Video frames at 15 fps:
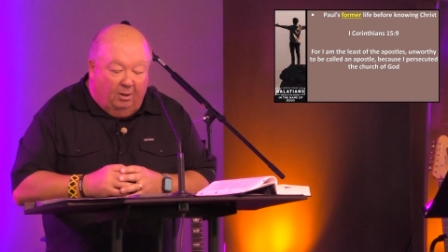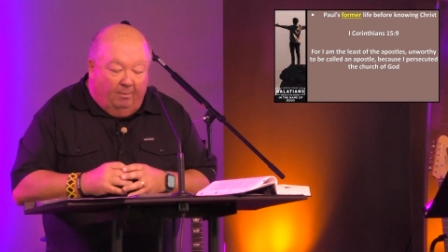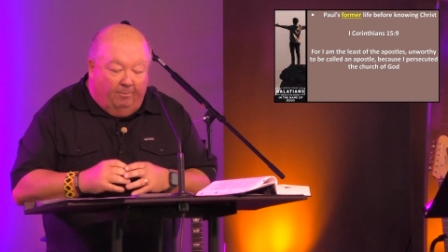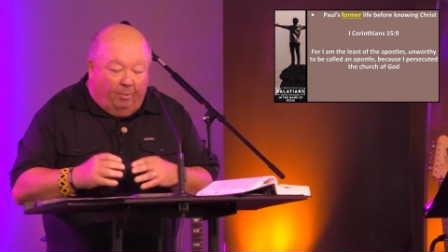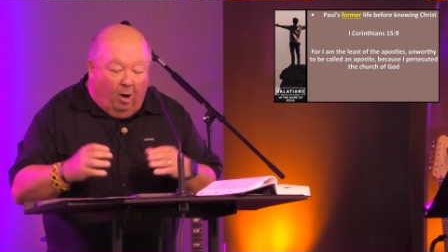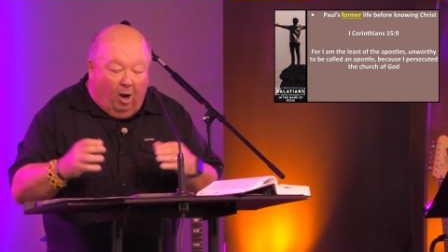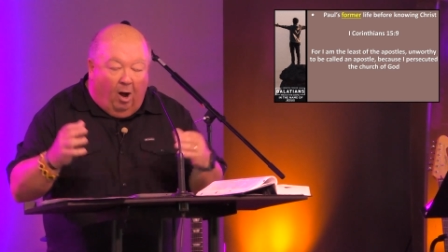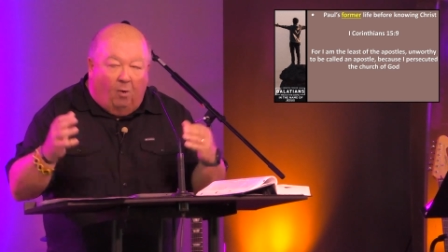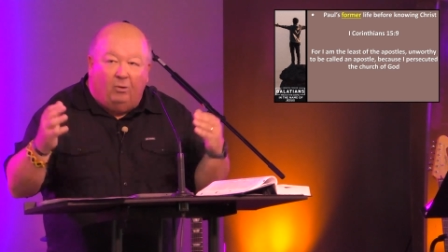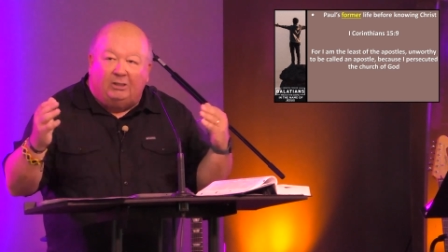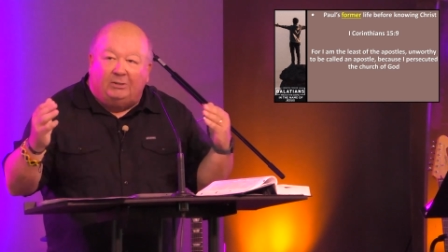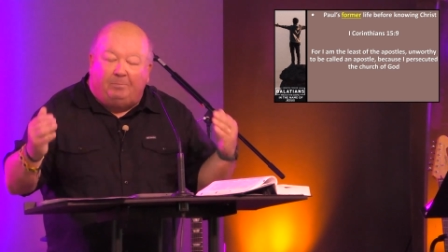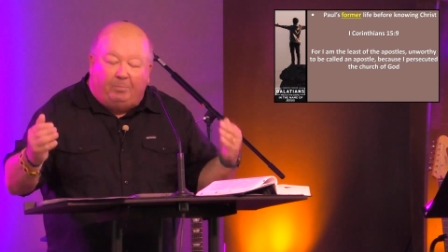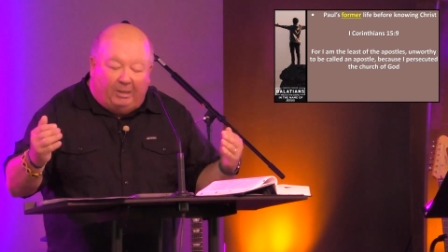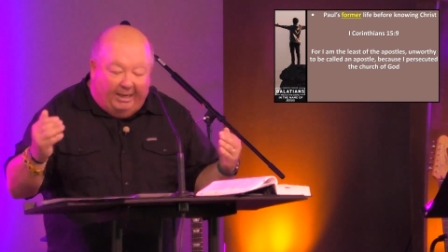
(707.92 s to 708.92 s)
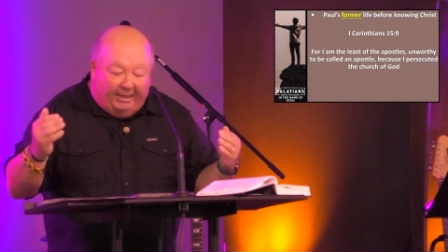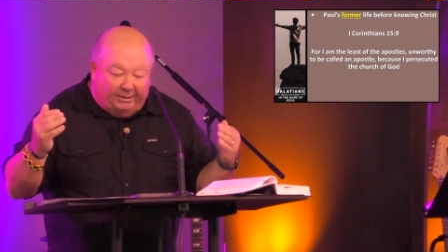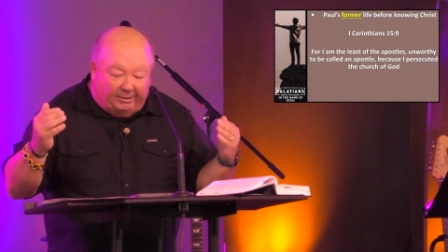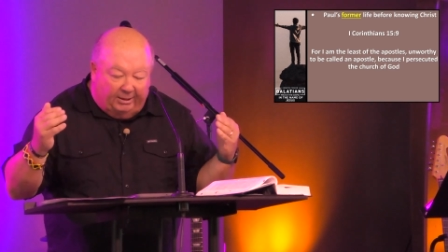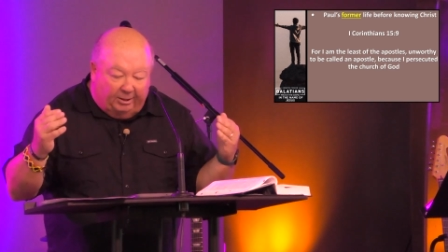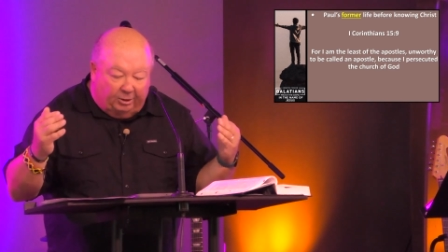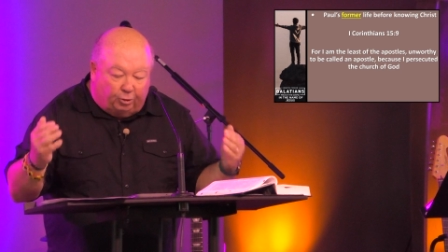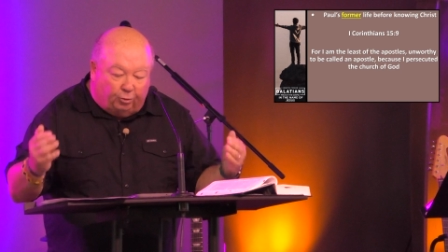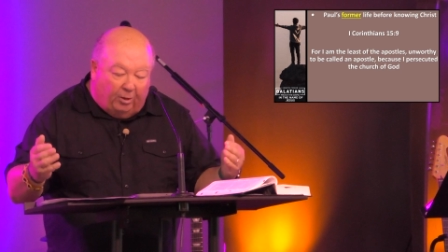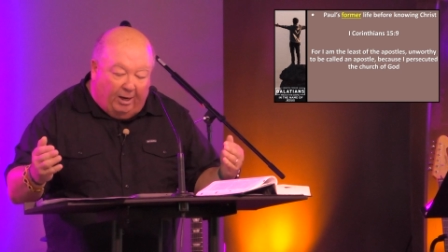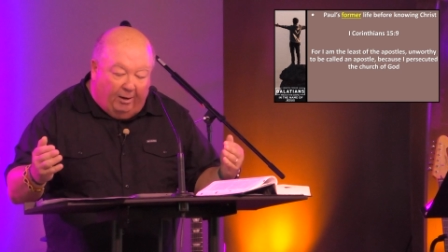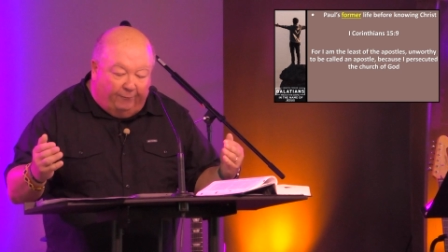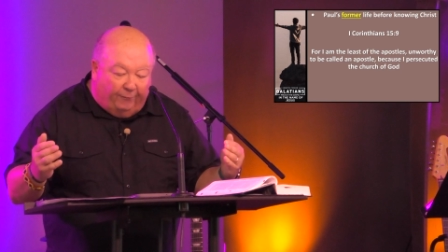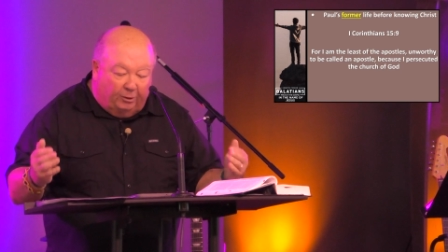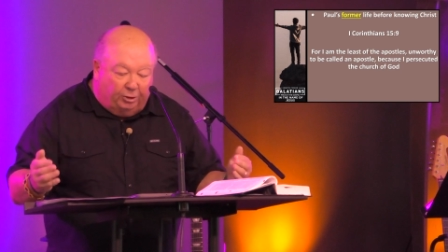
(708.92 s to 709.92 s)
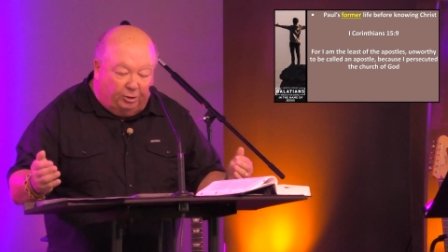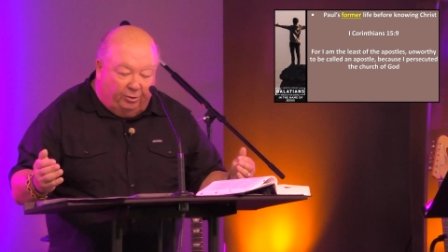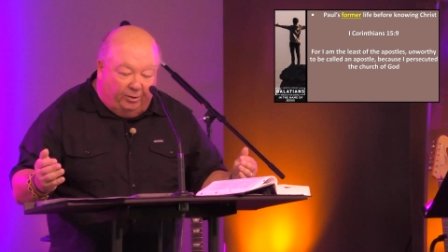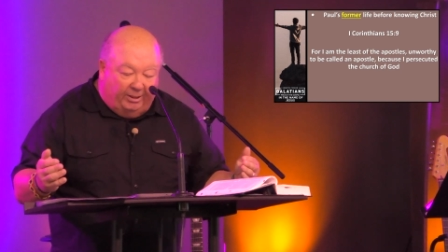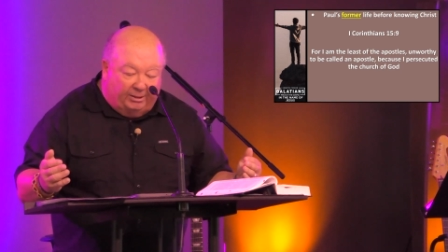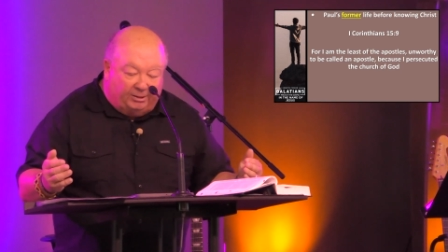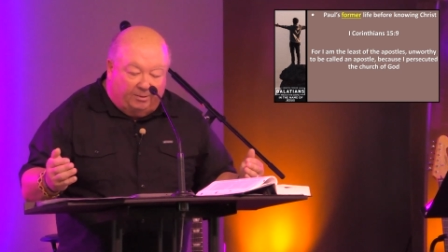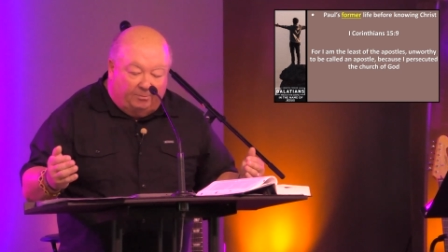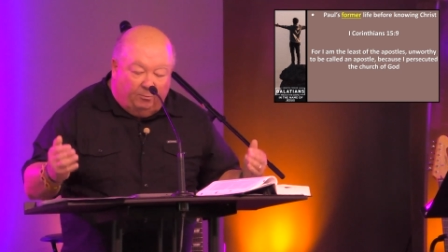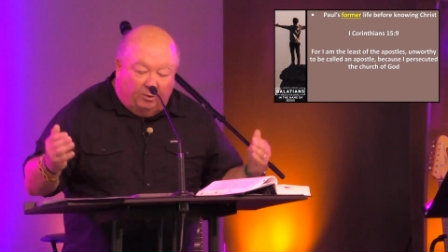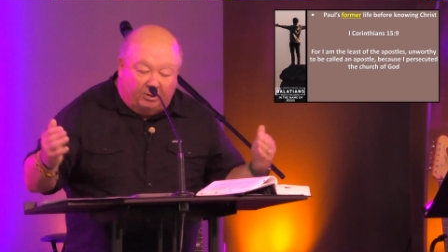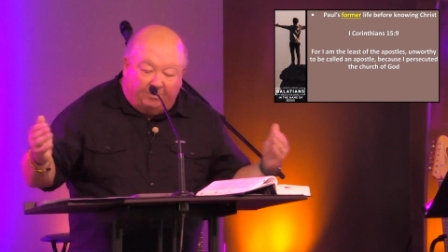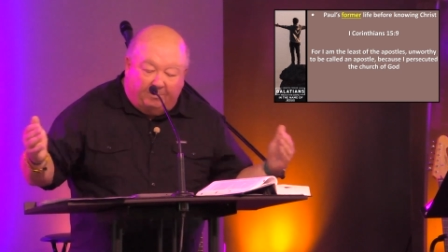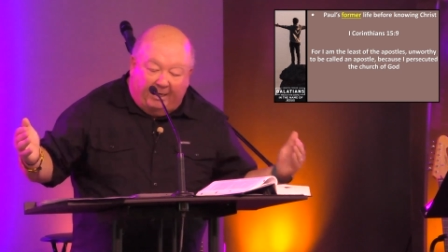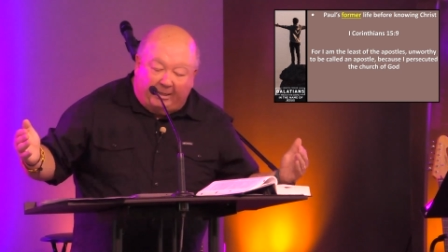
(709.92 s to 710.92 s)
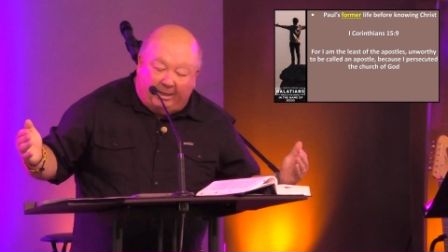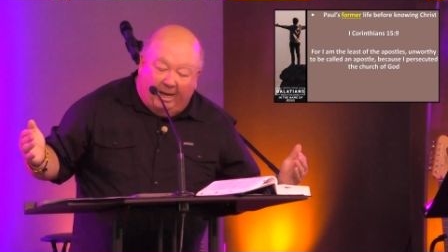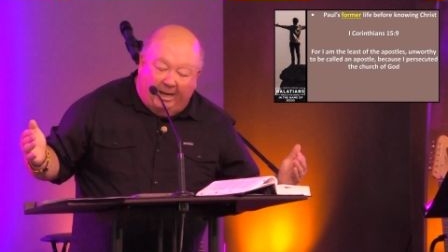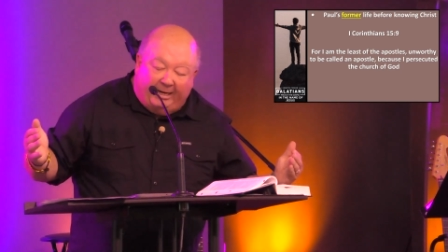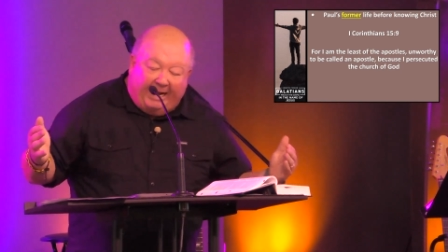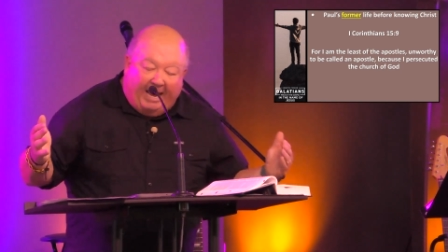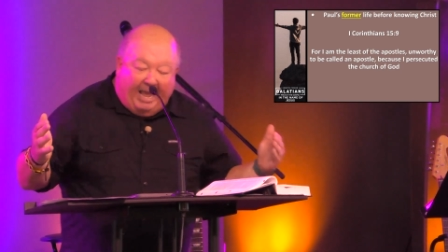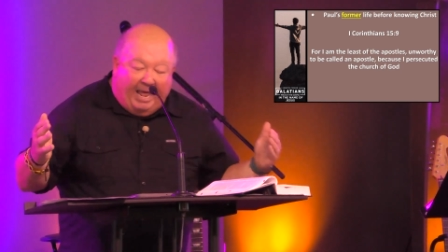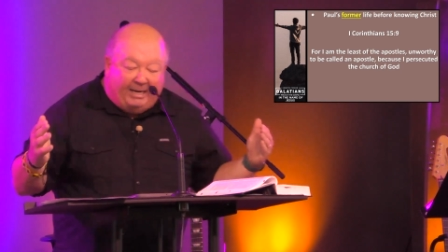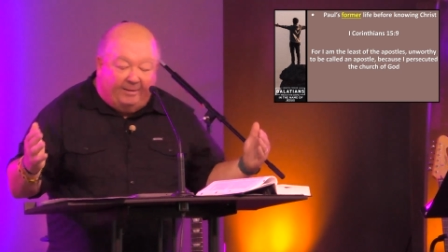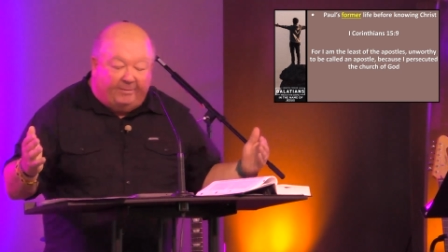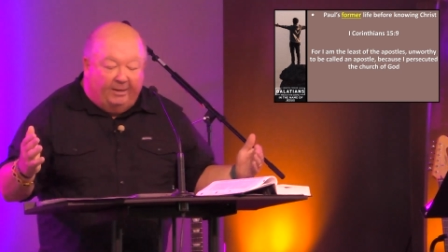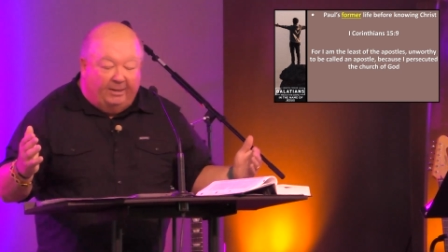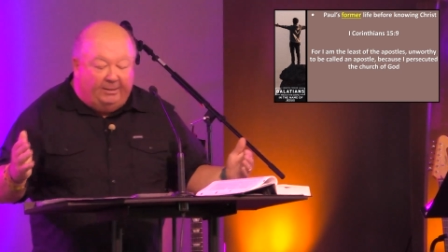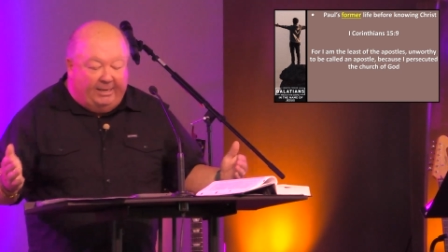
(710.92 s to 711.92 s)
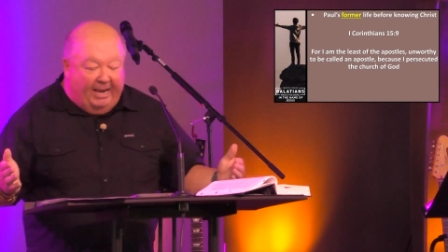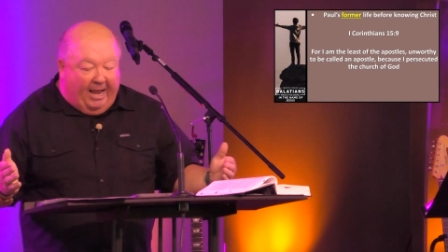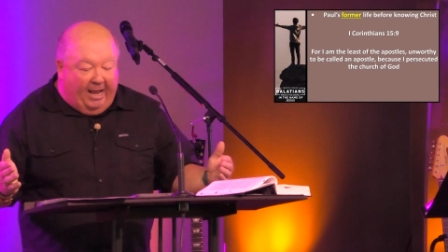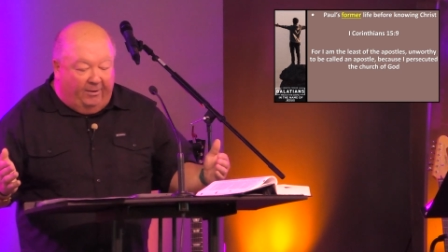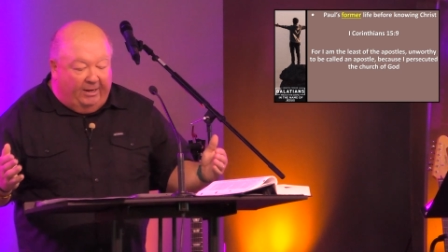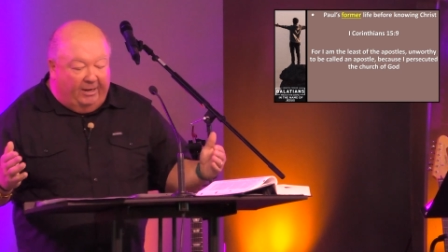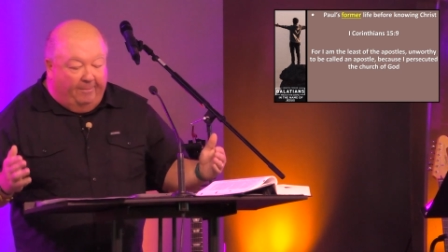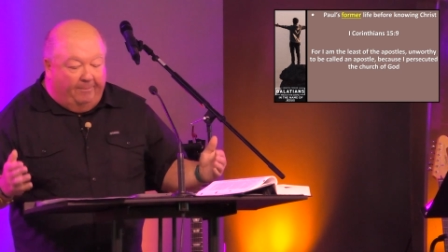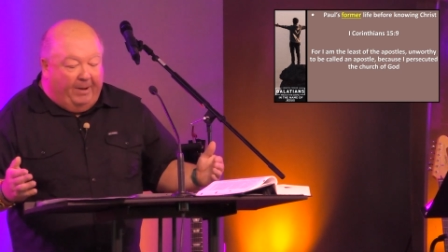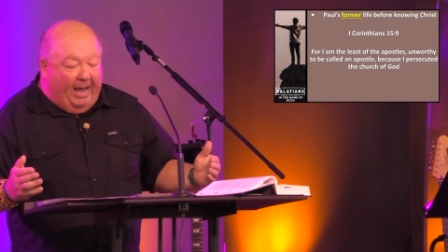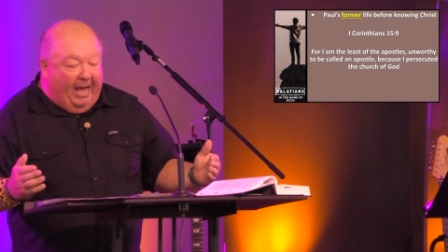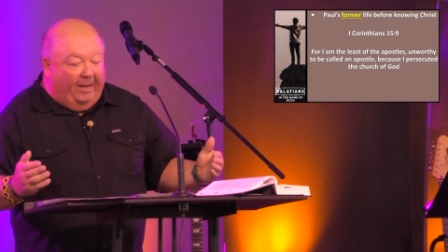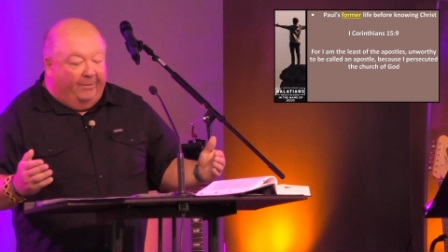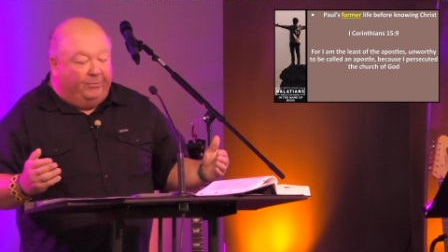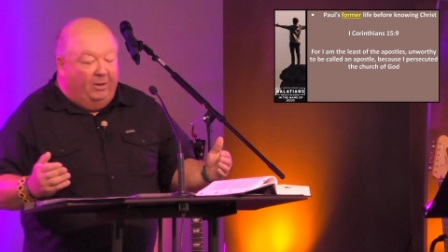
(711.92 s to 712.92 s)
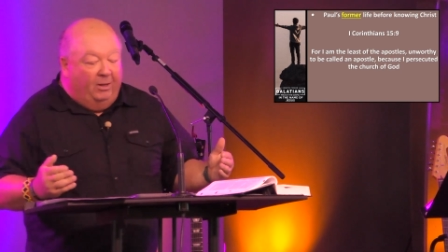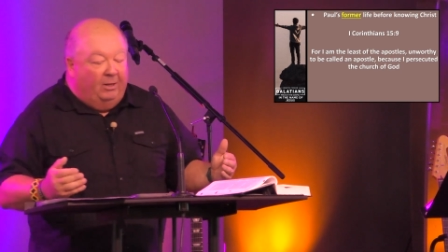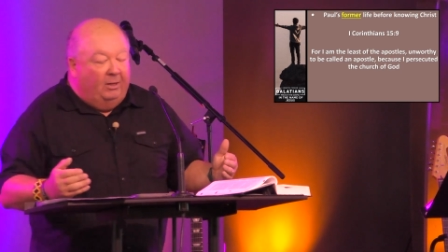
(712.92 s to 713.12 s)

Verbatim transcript: Paul was blazing a trail for Judaism, which meant cutting anything down in the path